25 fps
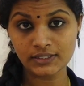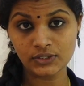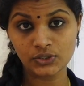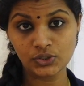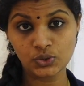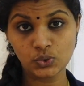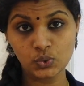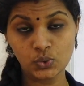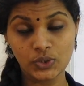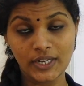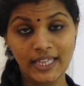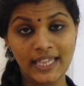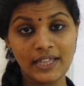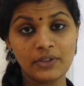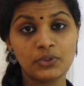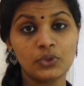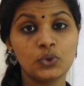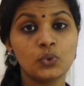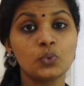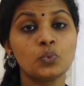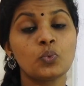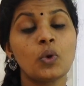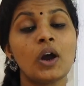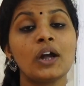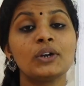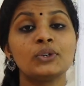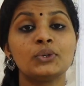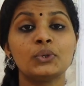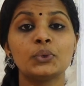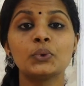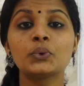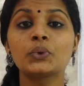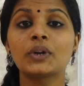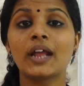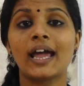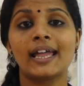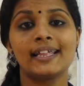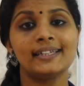today, you want to
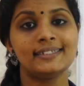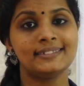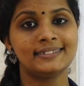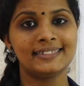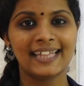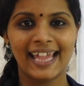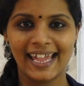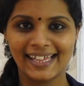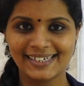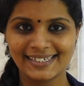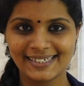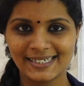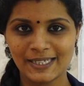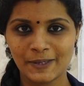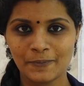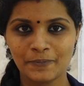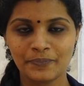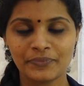write that.